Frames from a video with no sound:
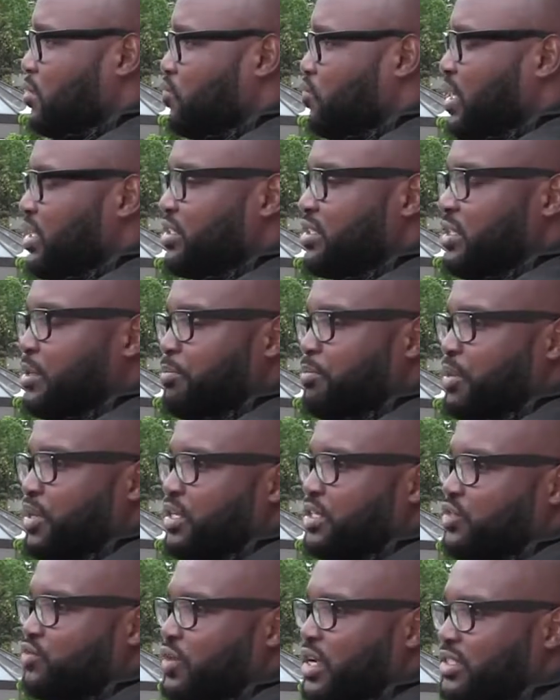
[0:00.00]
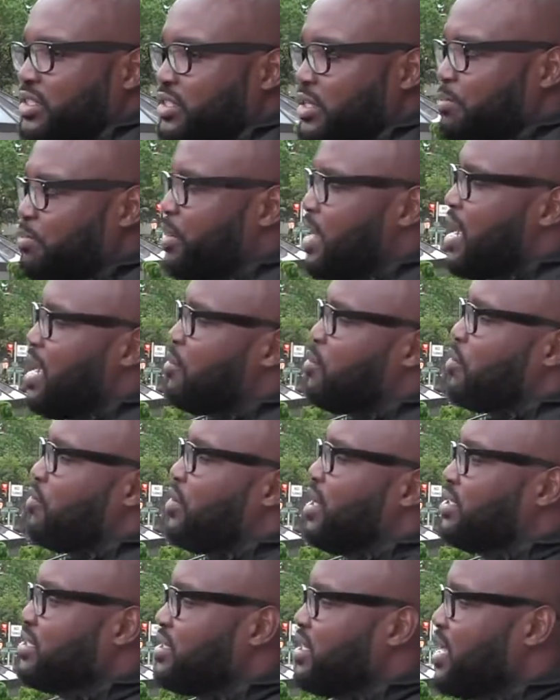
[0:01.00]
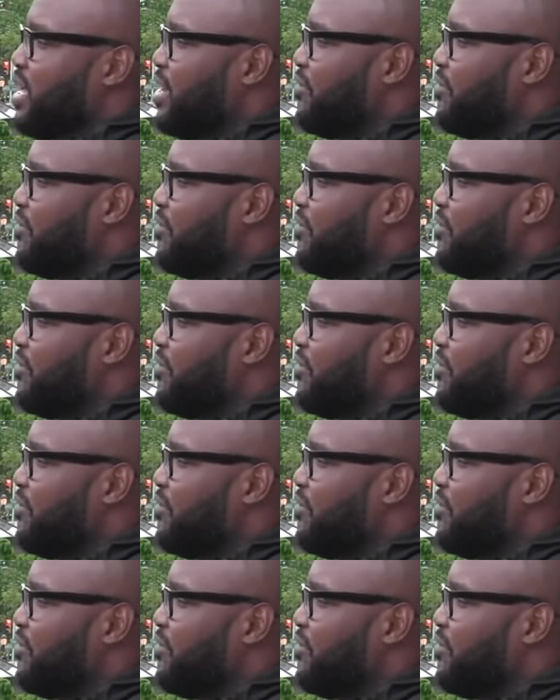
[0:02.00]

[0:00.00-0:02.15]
Rest in peace, rest in power, rest in